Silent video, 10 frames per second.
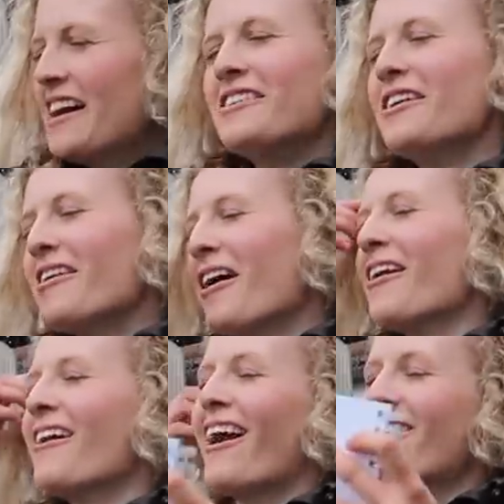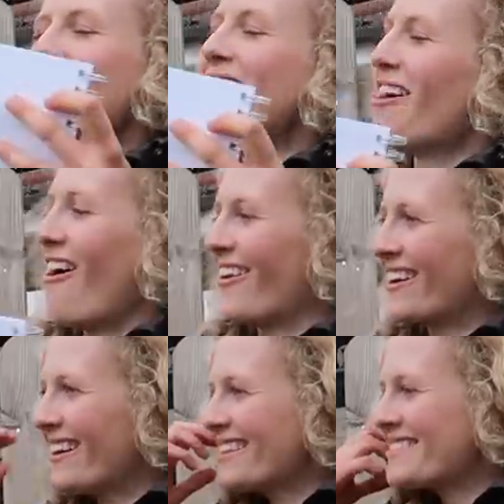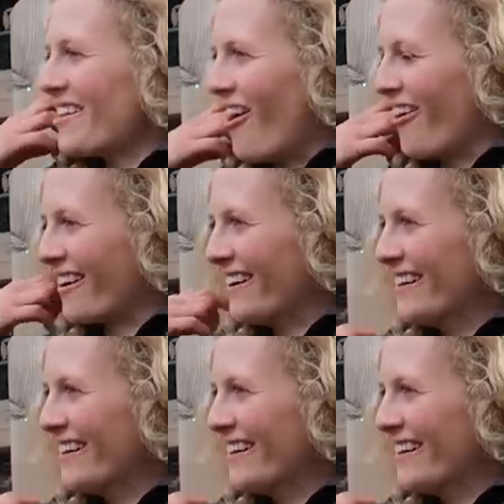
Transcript: all the No, no, no, no. Song. Song.